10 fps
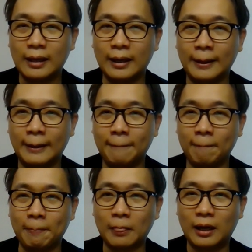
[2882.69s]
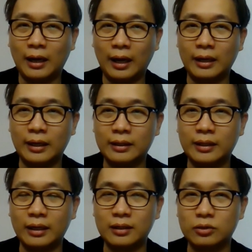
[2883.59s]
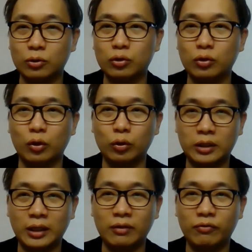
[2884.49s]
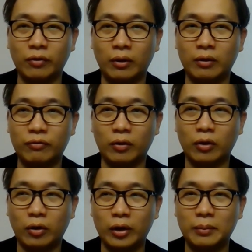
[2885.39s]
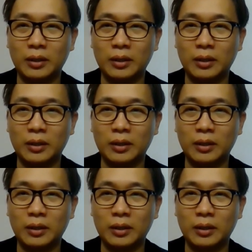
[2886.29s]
and that is also a good thing for a coin,